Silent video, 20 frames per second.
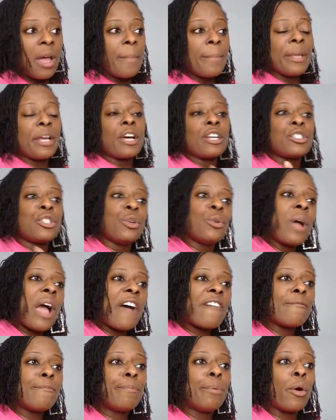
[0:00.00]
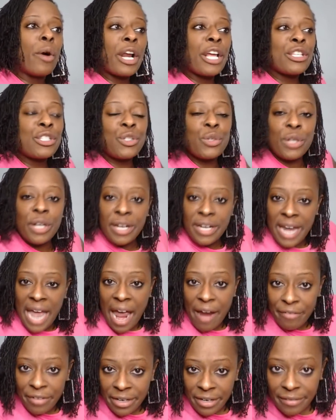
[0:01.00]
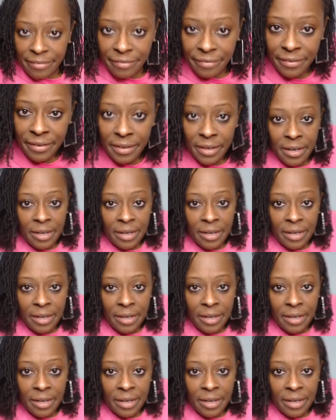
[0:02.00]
Because you have bought into the narrative.